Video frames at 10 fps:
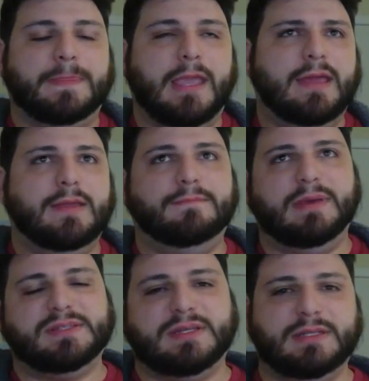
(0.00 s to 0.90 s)
And
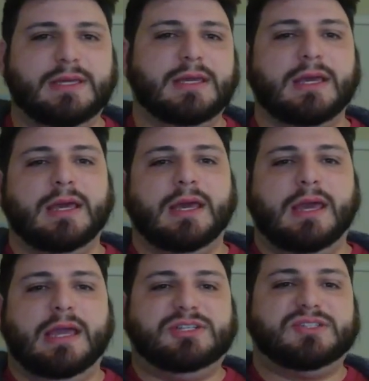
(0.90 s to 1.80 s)
basically,
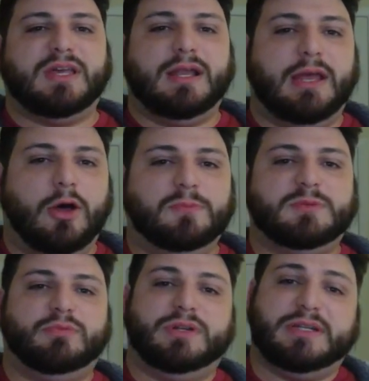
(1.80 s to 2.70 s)
it just kind of
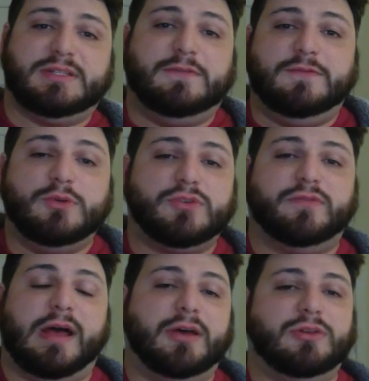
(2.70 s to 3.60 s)
helps predict the future
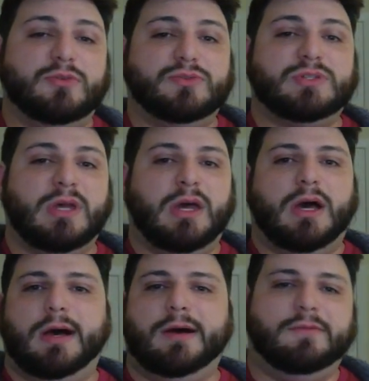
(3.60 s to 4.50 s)
values
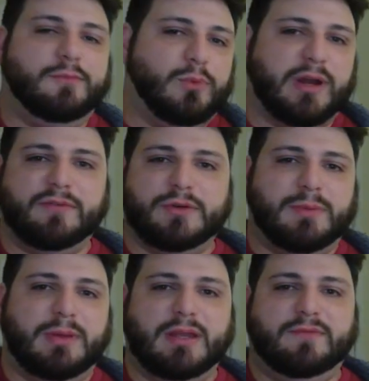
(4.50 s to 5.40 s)
of whatever
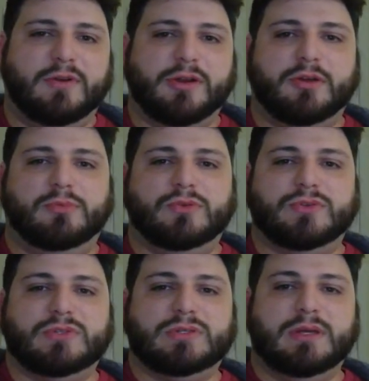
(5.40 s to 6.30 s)
dependent
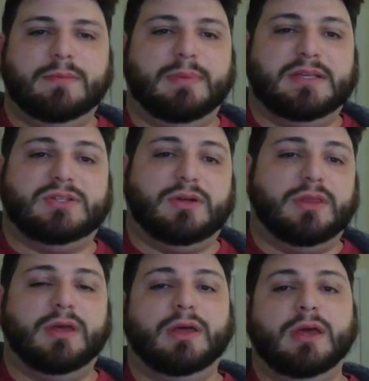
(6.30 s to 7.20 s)
variables based
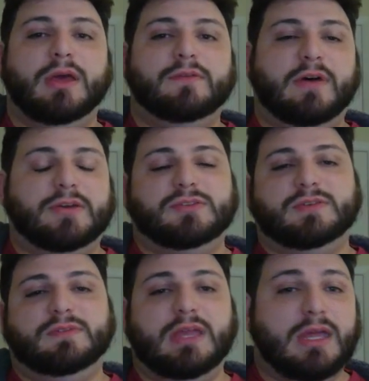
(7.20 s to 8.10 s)
on the values
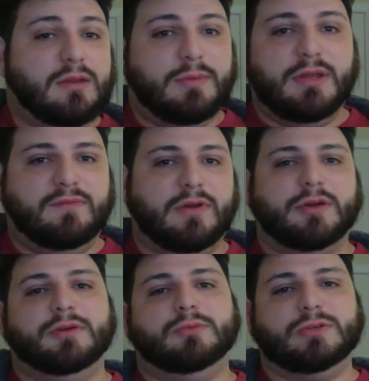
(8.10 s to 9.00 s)
of the independent
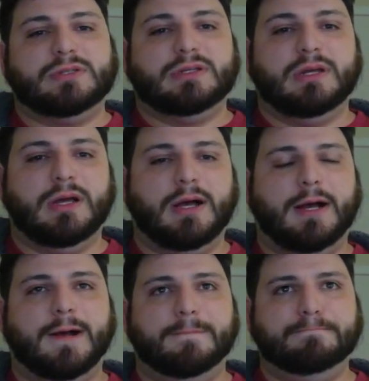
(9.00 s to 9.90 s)
variables.
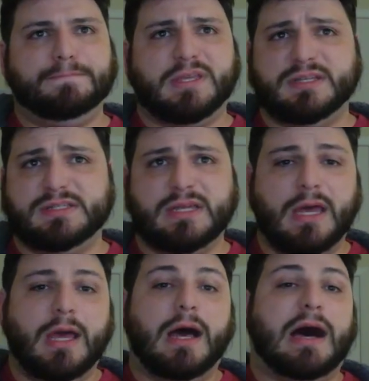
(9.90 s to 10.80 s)
Because
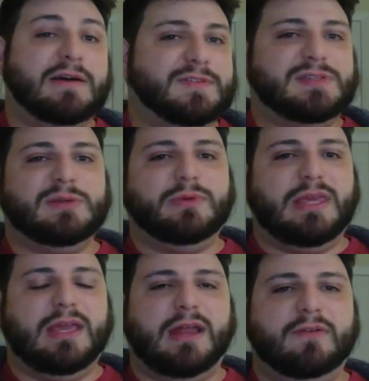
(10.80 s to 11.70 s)
obviously, we
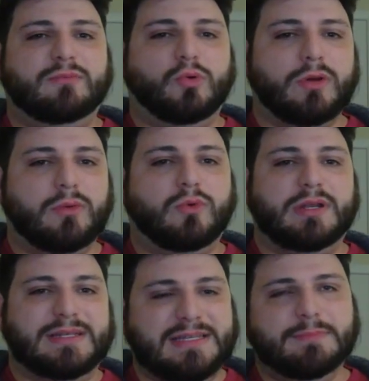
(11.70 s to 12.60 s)
can't have more than
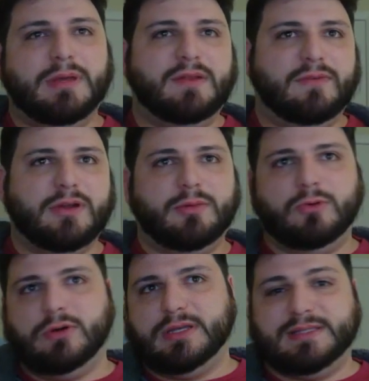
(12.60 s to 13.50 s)
one dependent
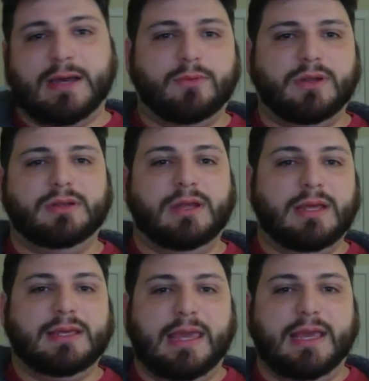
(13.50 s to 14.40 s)
variable because that one
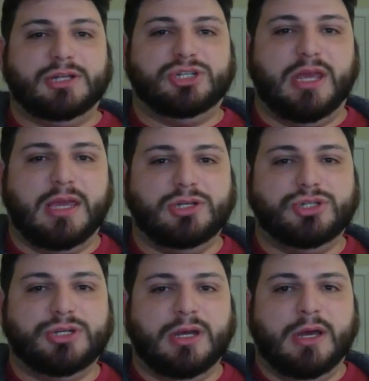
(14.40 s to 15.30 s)
can't
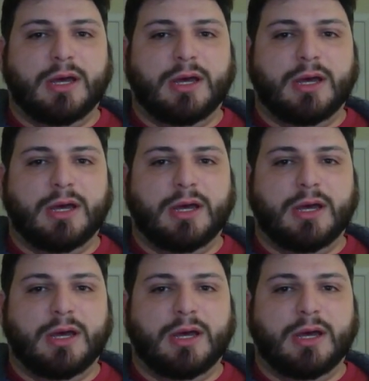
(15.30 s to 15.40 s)
change.